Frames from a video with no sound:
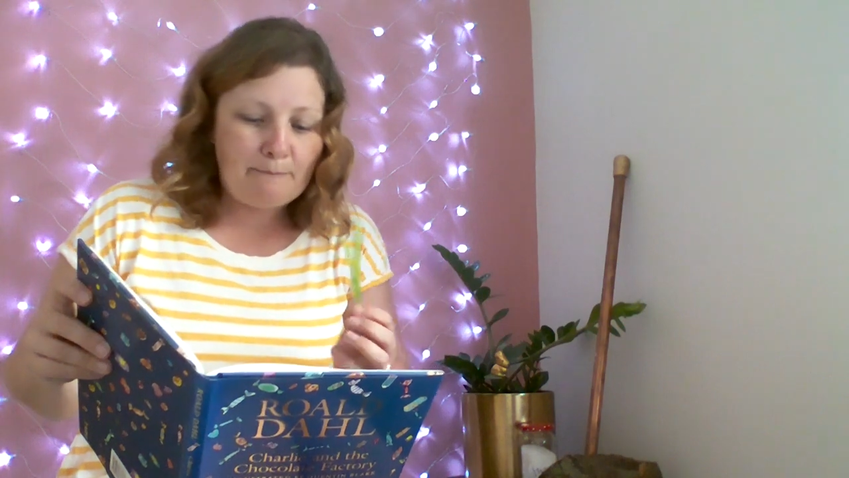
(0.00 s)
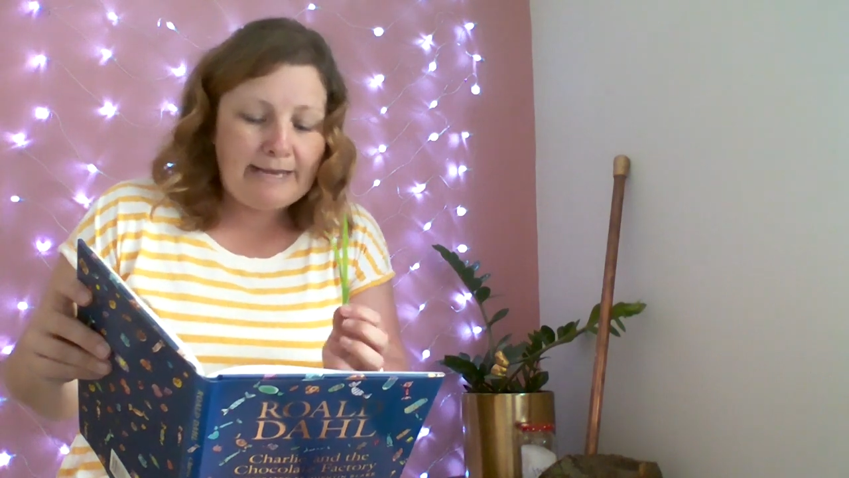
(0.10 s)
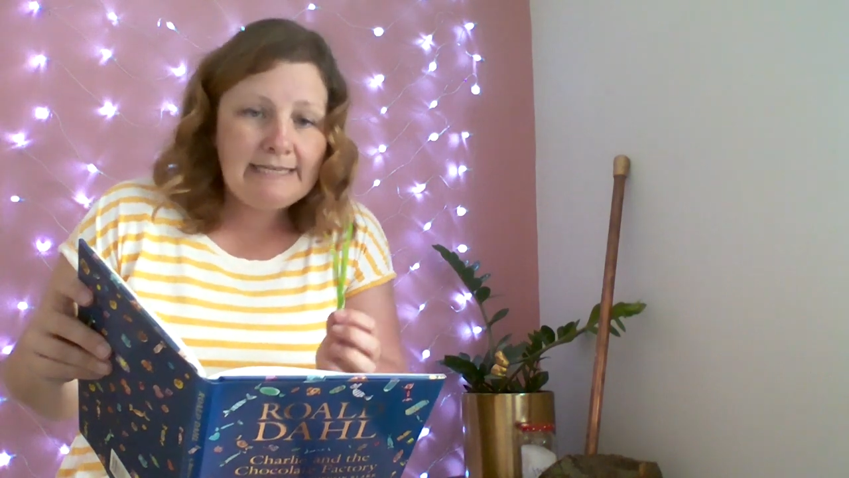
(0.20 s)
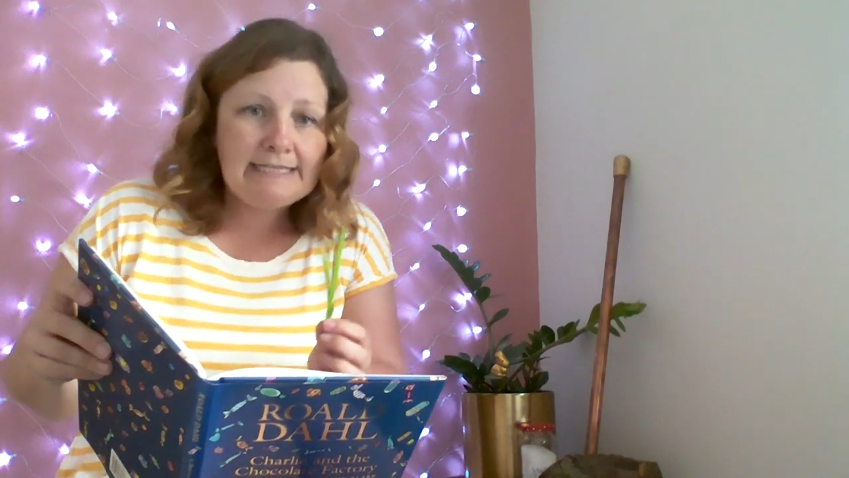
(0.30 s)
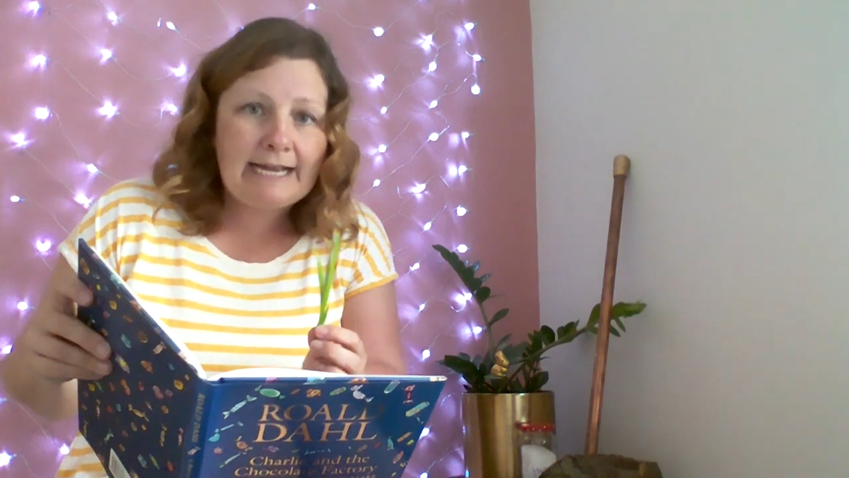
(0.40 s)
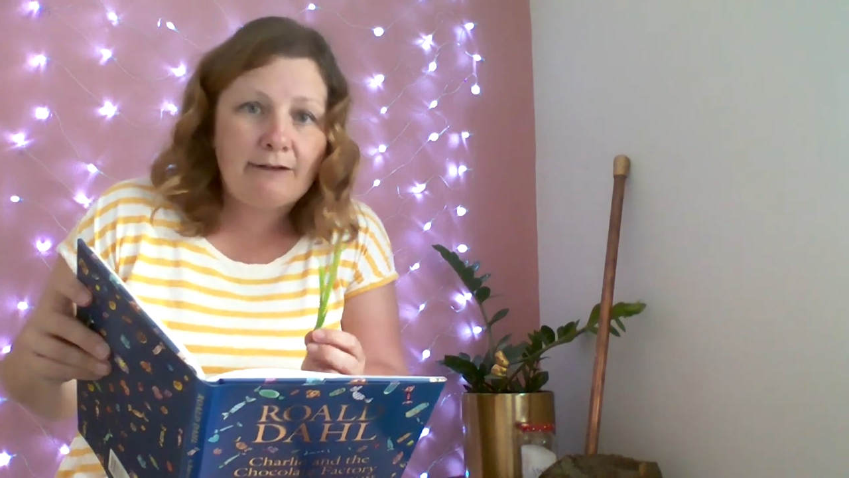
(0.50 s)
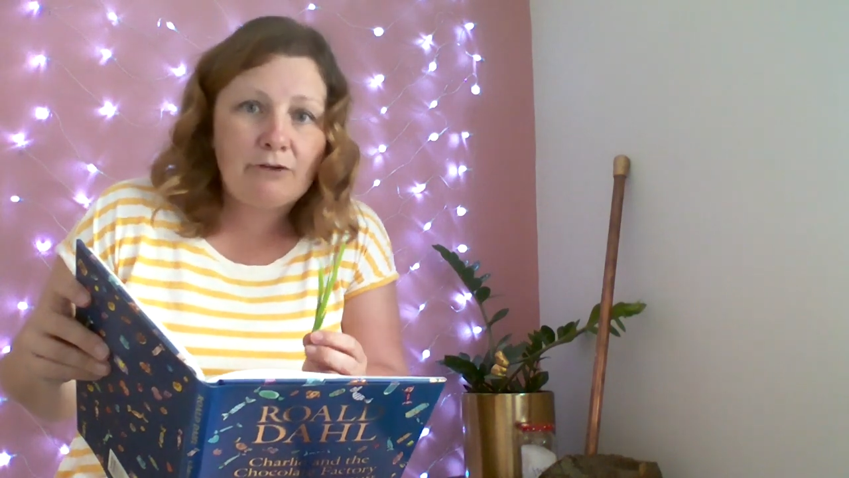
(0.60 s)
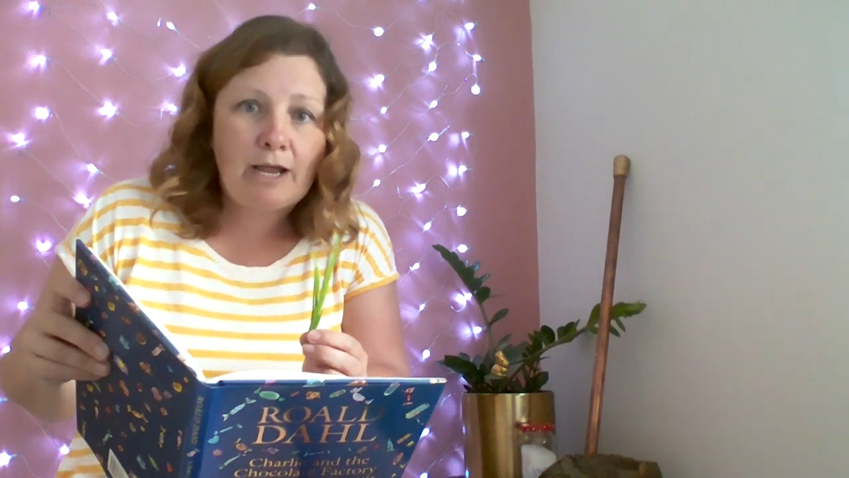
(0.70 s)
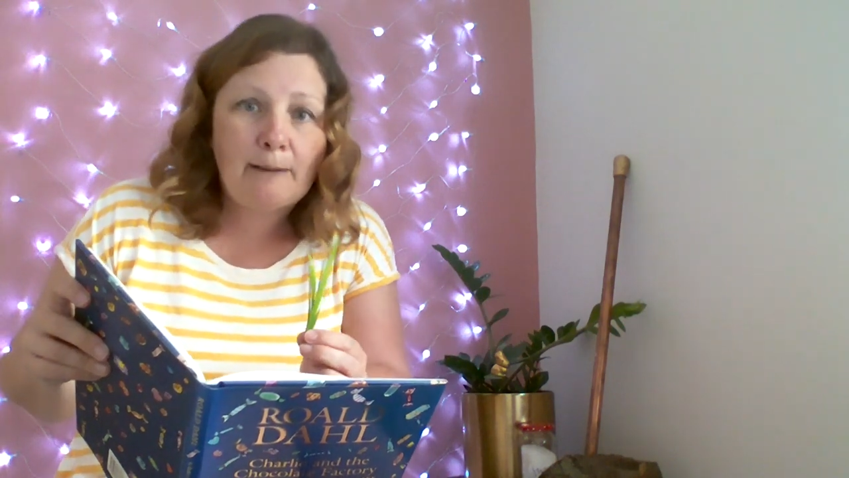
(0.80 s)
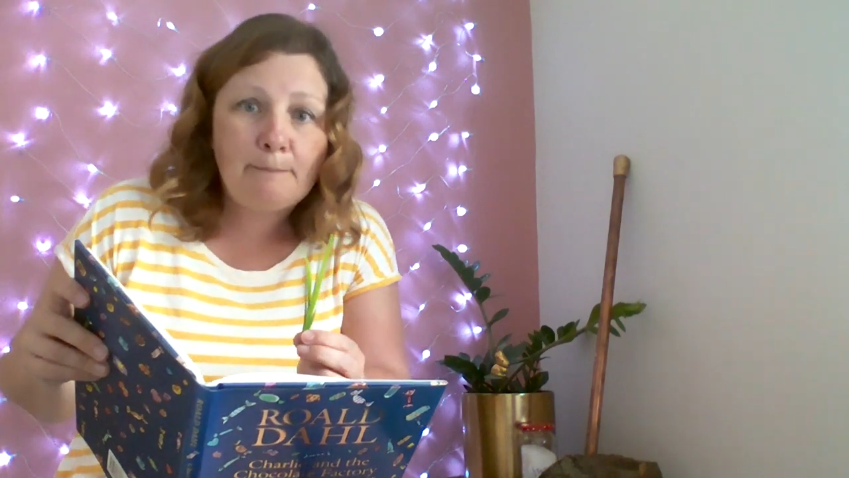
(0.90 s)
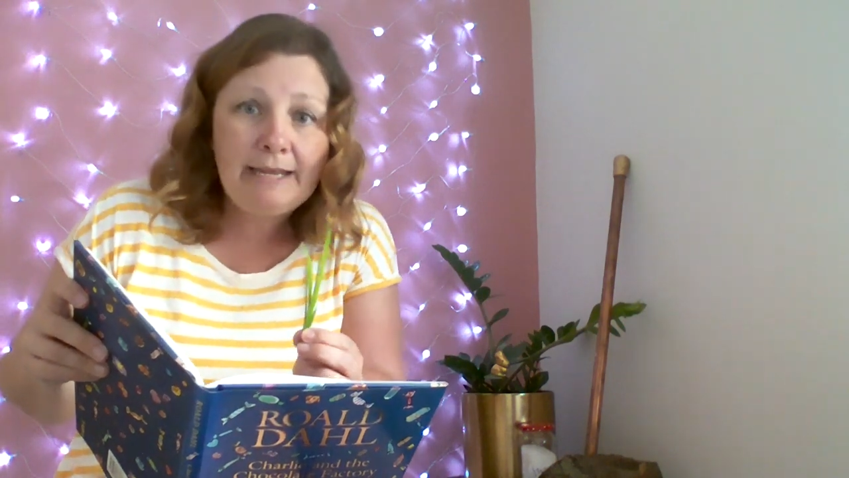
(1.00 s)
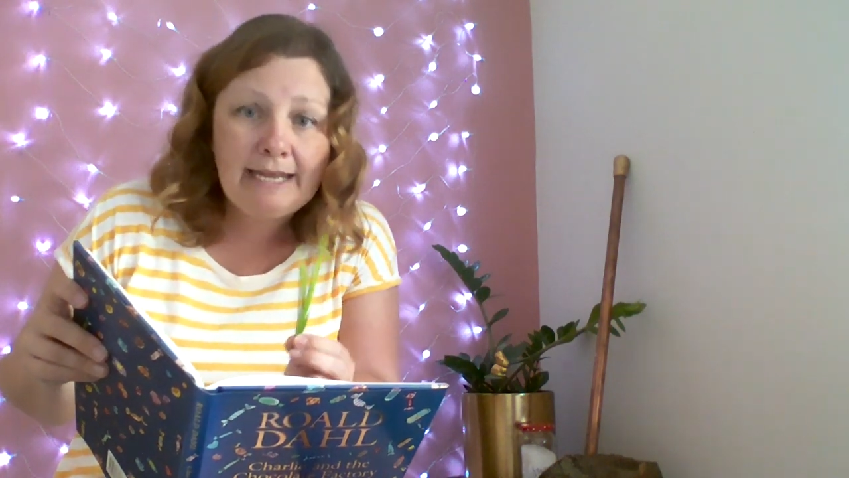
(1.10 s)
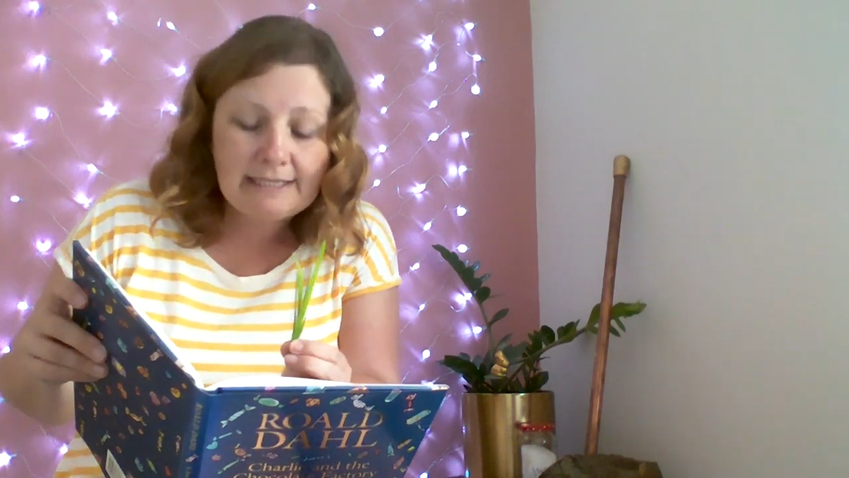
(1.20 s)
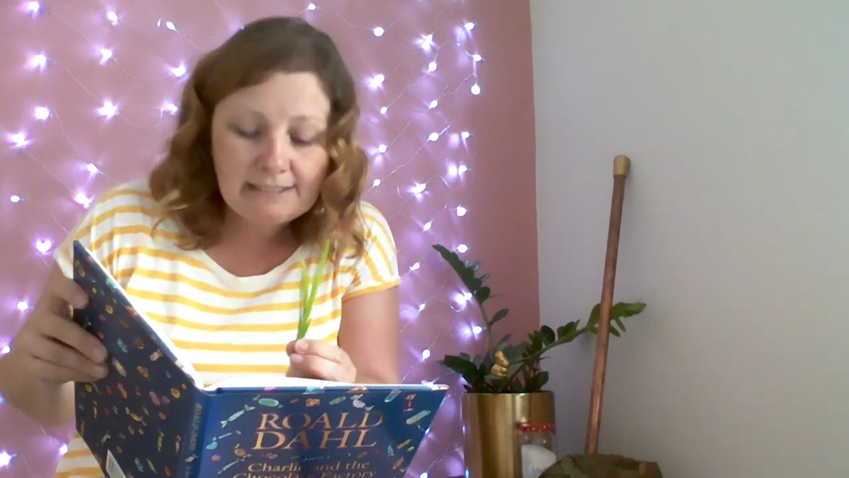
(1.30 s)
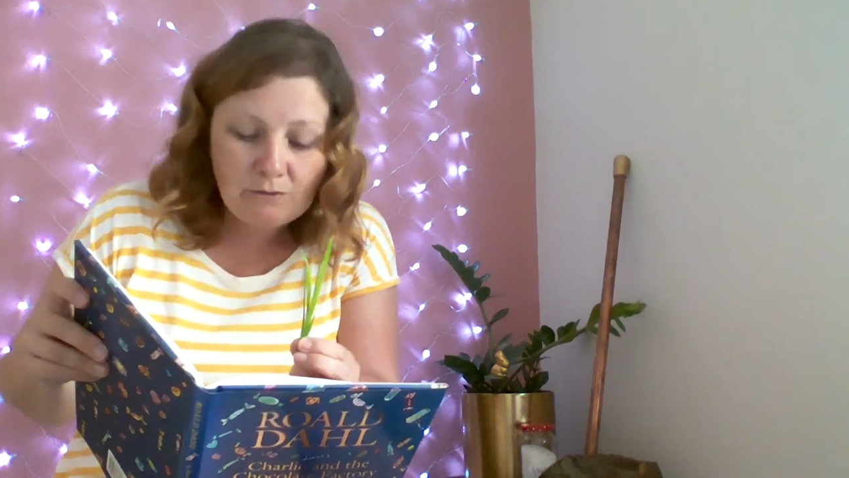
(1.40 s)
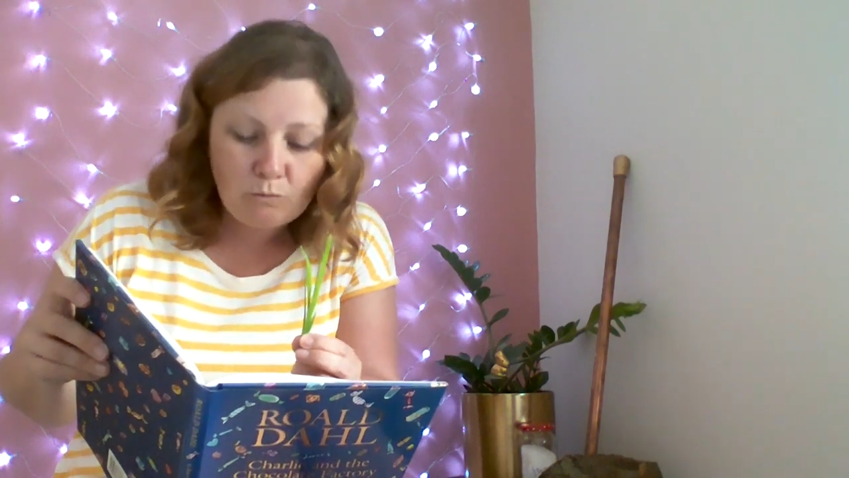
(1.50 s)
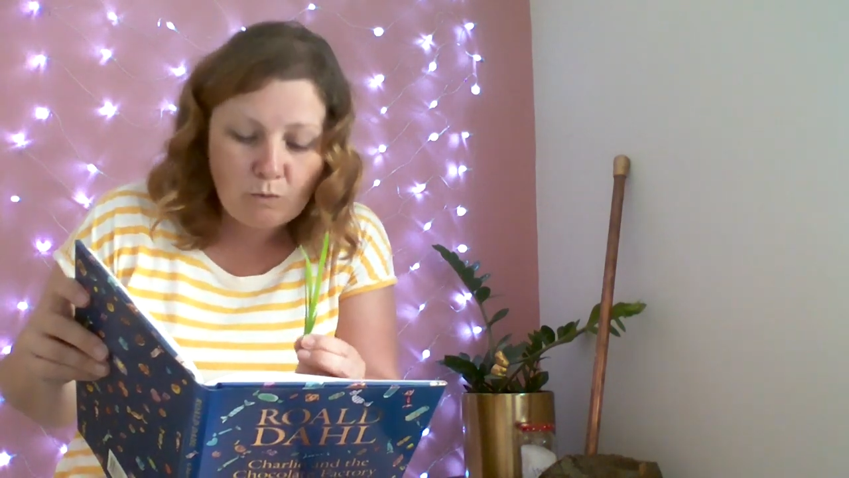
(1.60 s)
bent down and picked